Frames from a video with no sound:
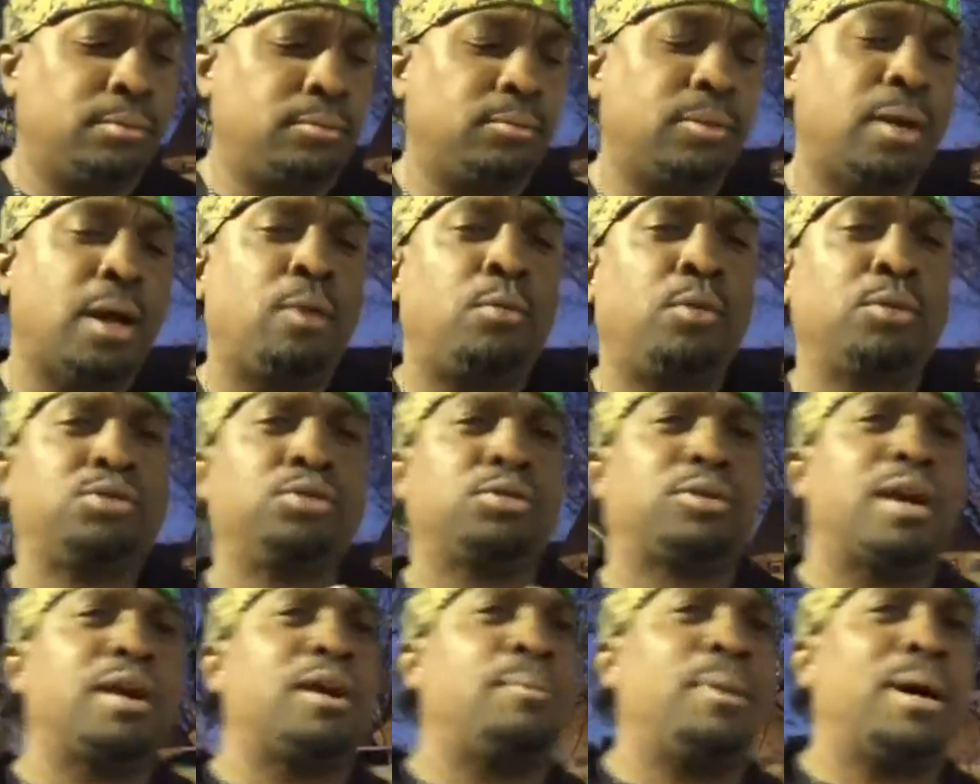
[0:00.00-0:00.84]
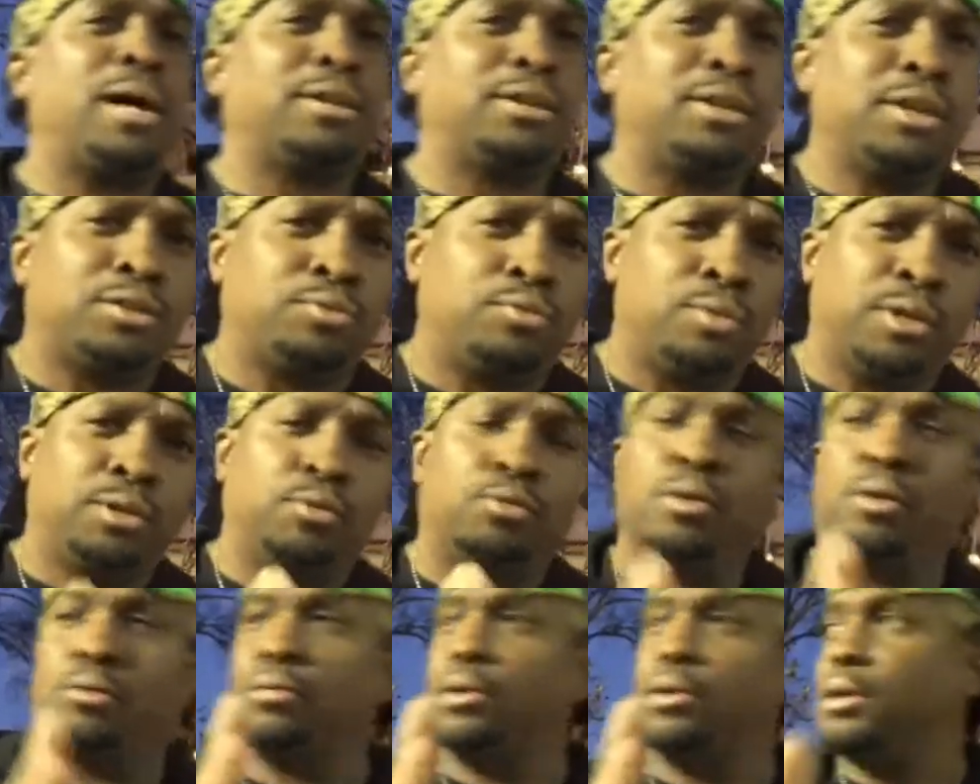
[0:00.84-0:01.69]
Now I want you to think about this
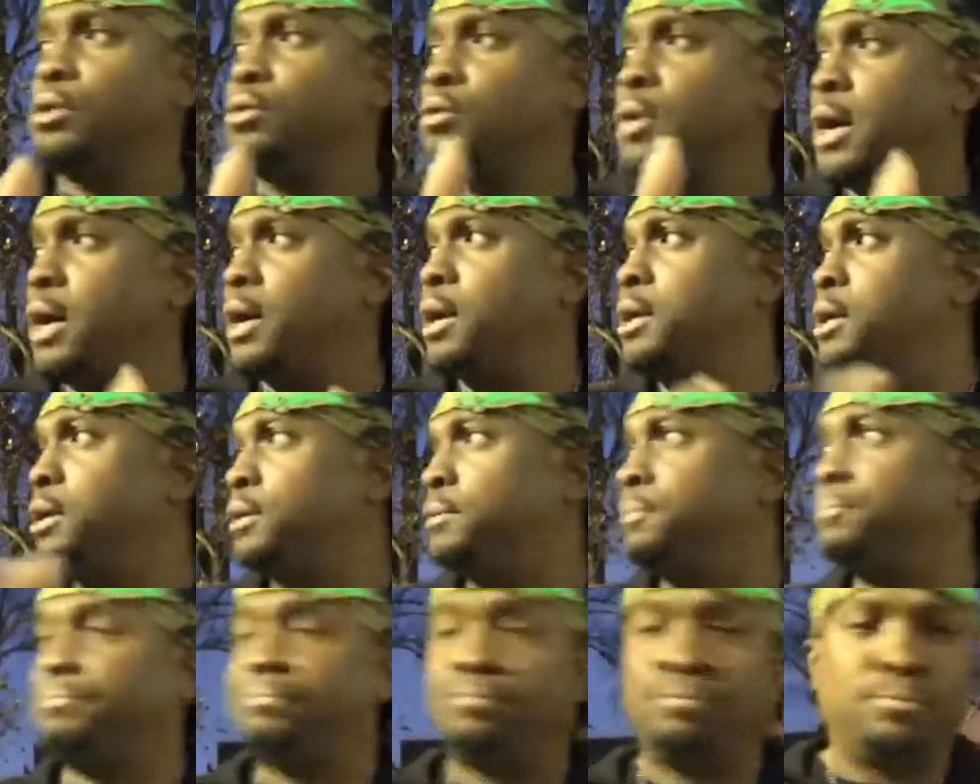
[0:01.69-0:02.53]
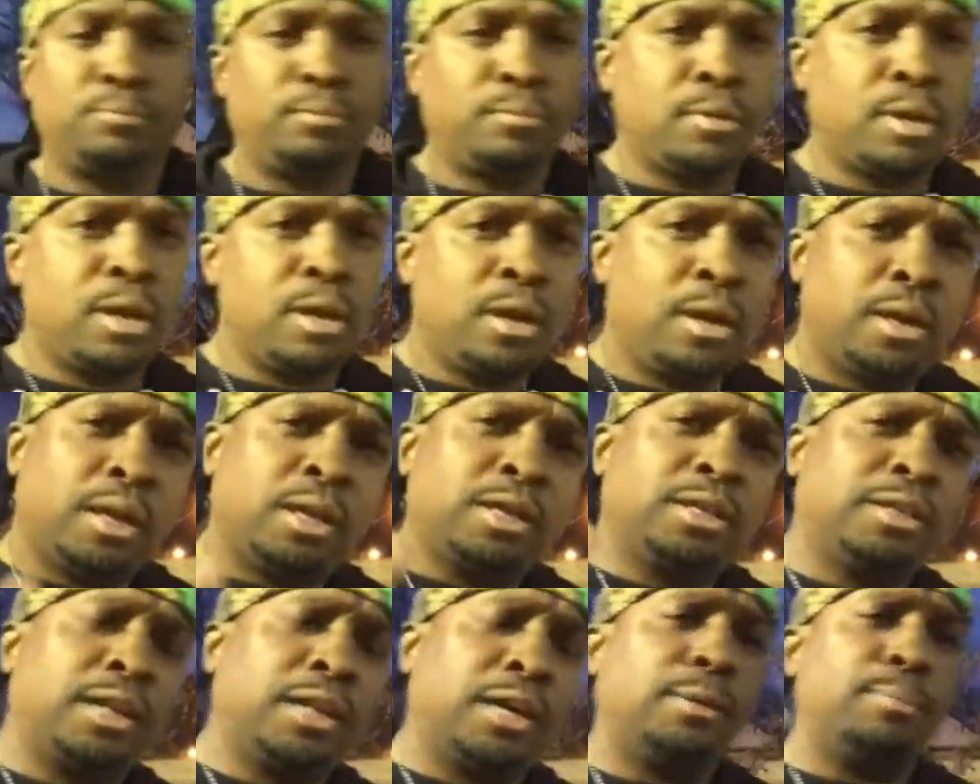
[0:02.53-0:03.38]
when you're out here.
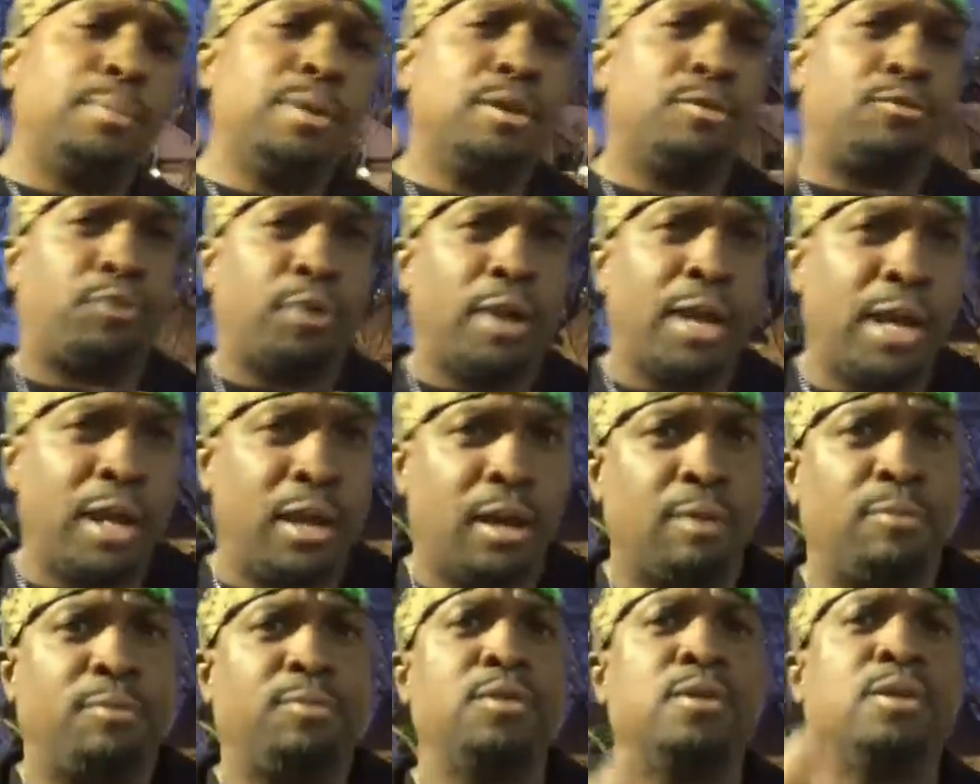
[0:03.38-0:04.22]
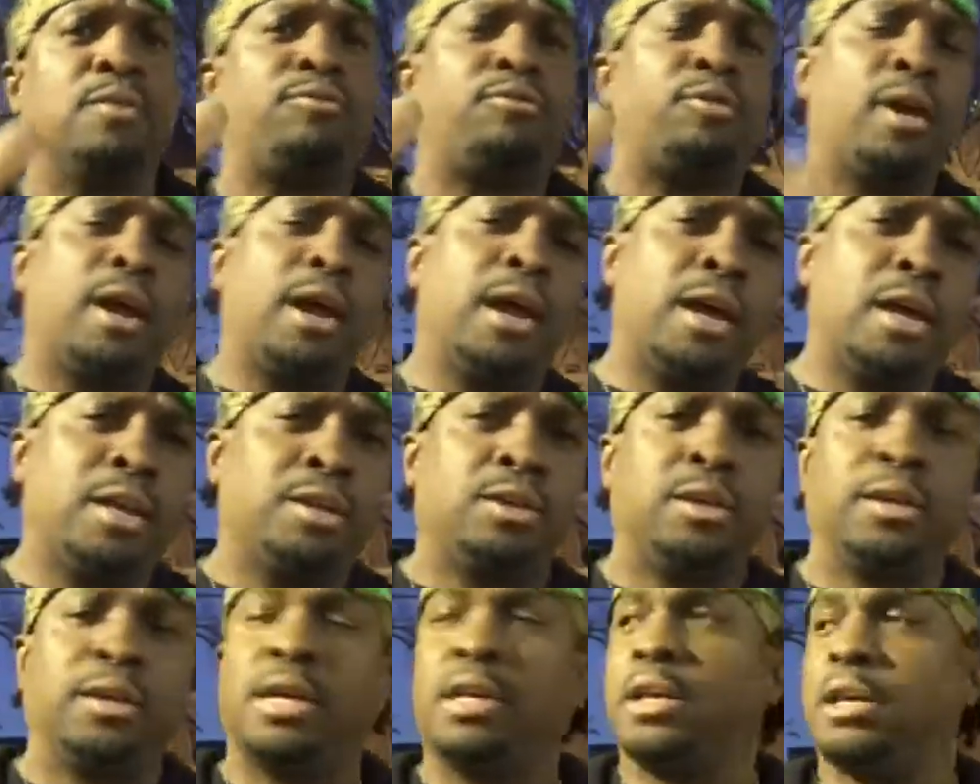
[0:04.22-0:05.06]
There's nothing to be afraid of. If you're afraid,
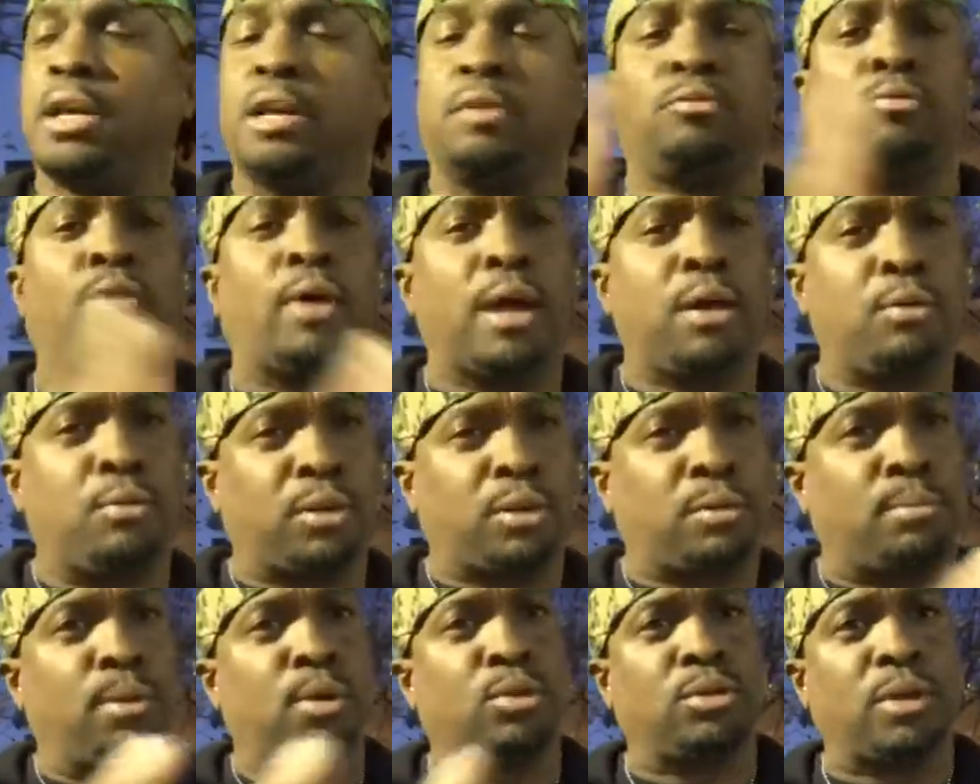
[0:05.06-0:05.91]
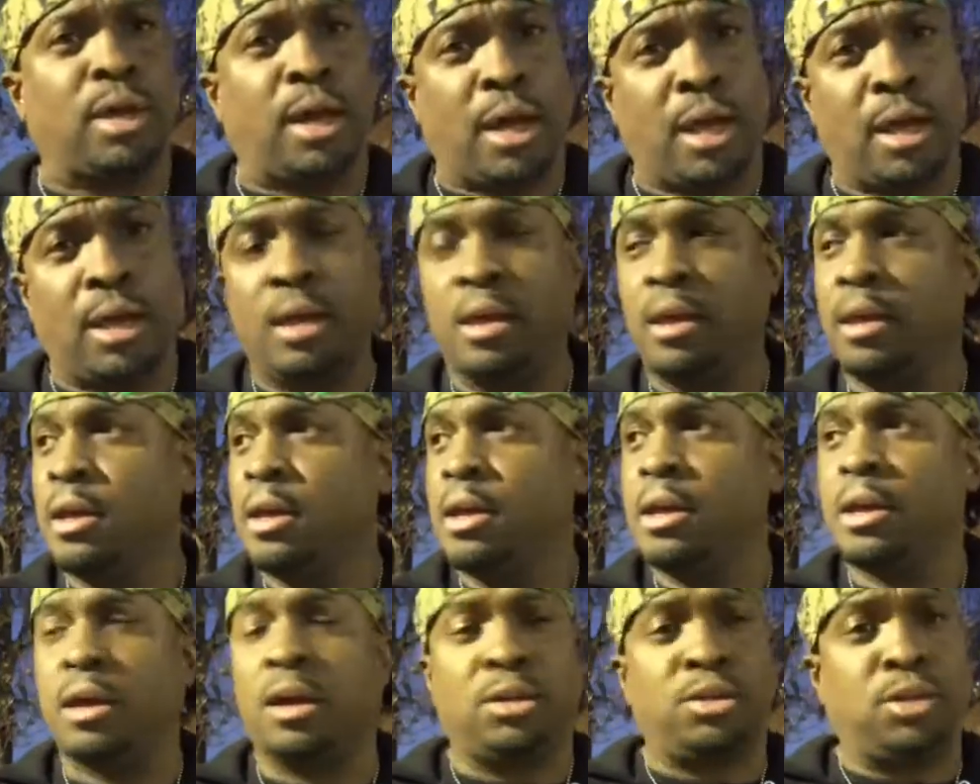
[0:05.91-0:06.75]
you need to get right with the Most High.
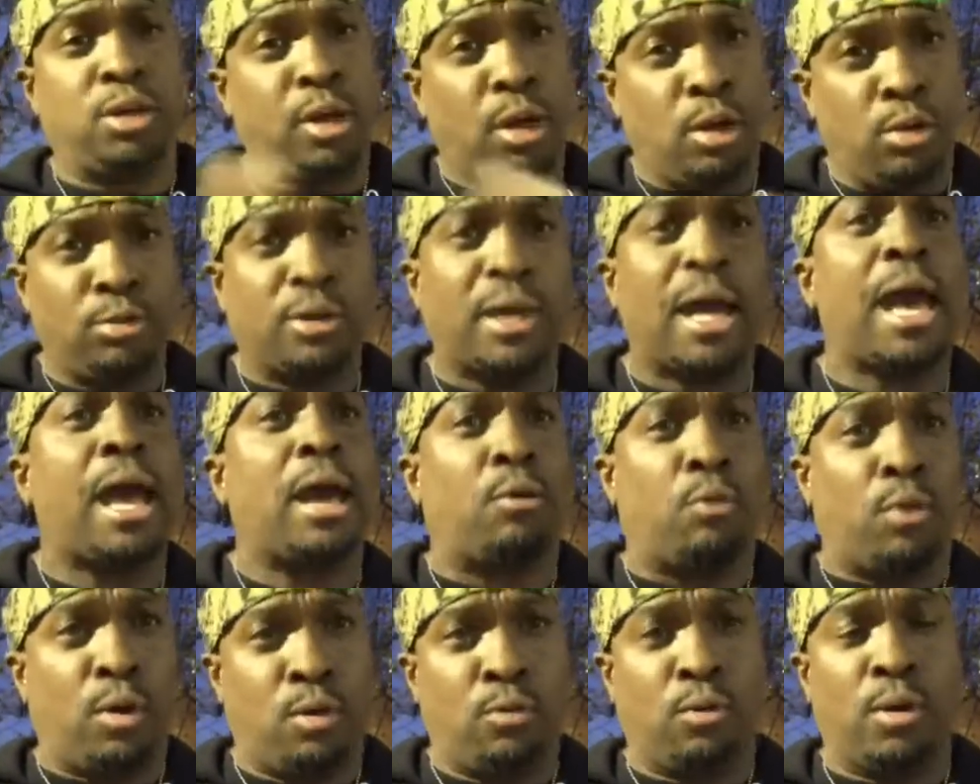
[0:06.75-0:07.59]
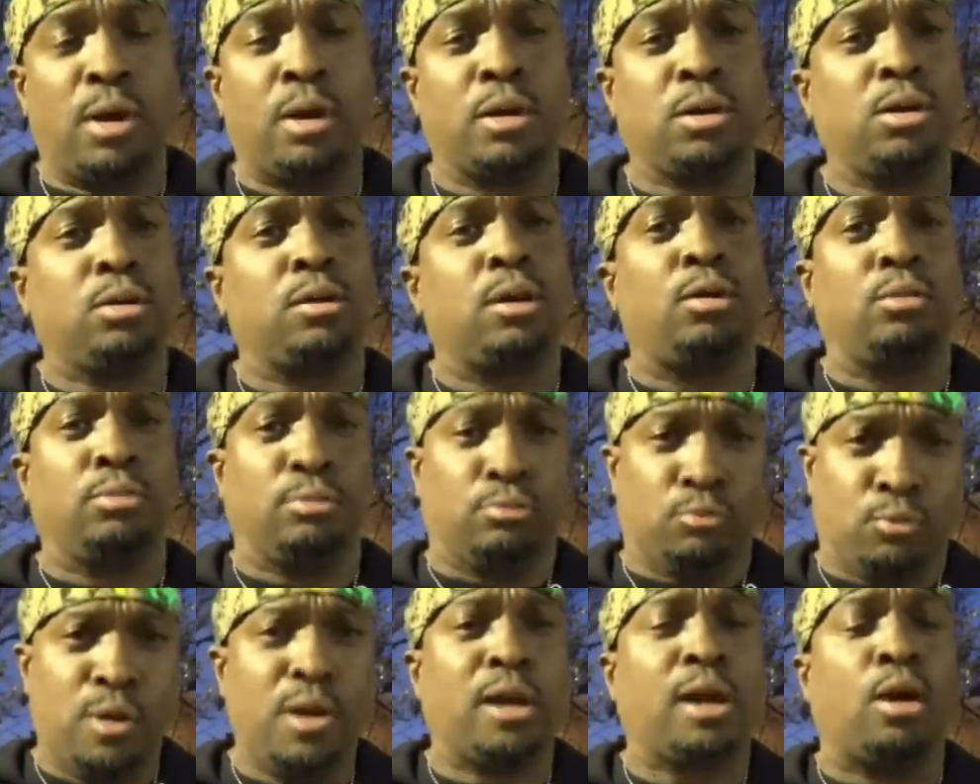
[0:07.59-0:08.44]
Because you're going to die. One way or
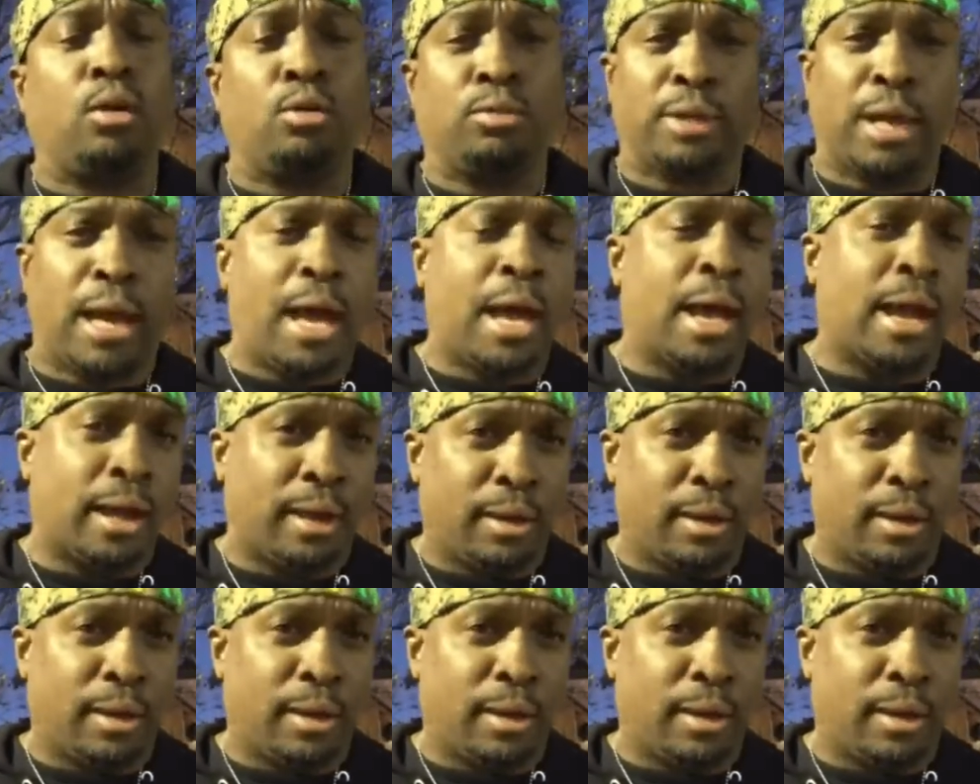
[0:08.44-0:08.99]
we going to die.